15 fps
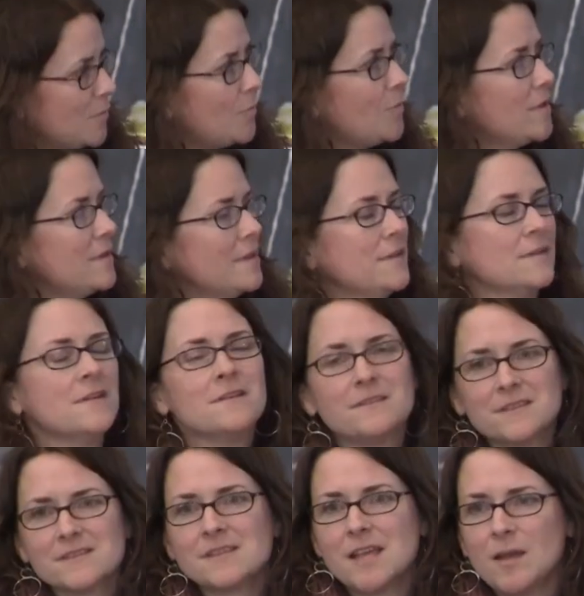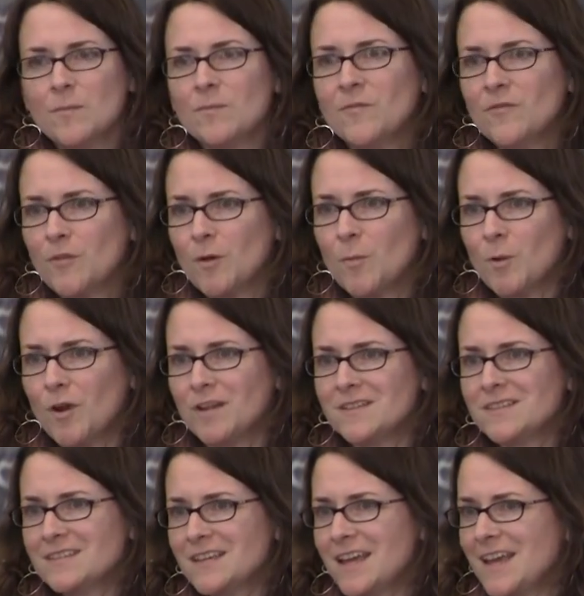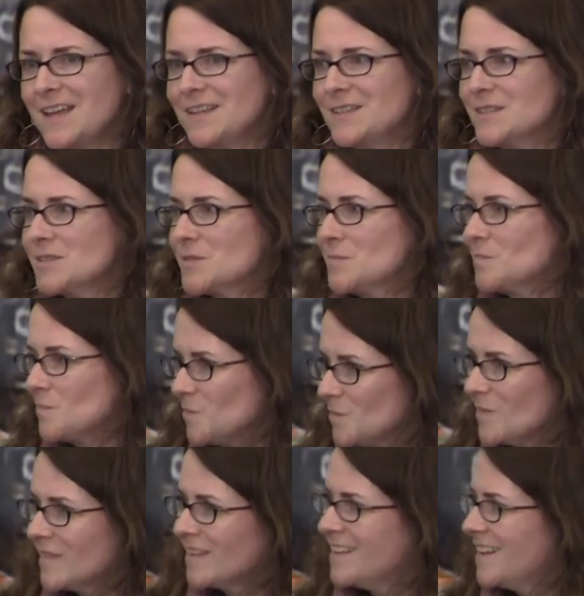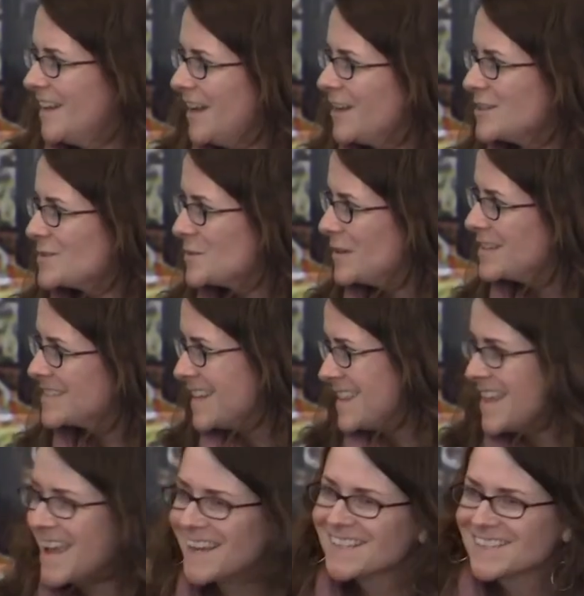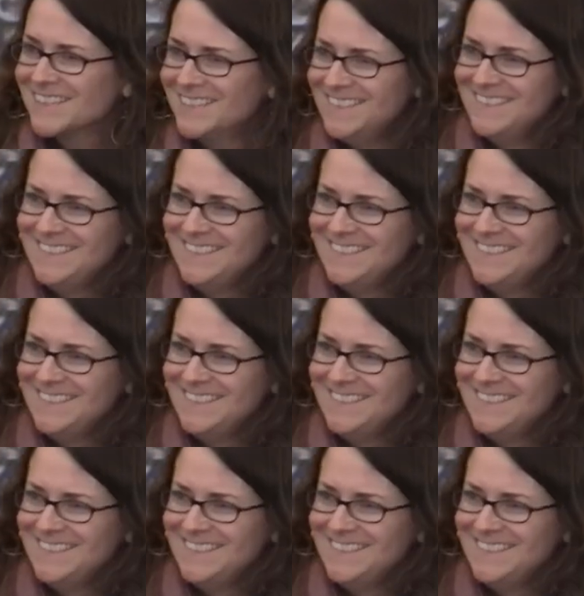within the same footprint. And I just want to say thanks.